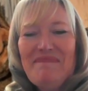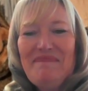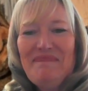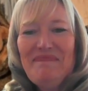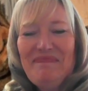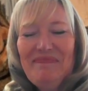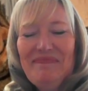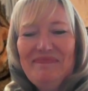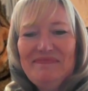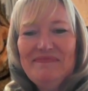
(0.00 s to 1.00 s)

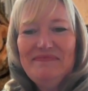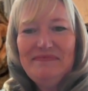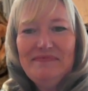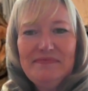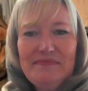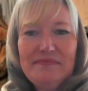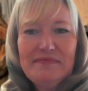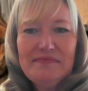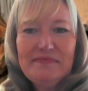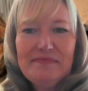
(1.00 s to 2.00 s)

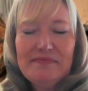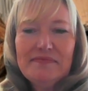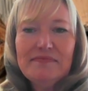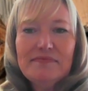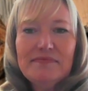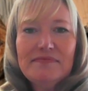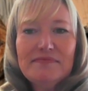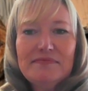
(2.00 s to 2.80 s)
The person shown says nothing.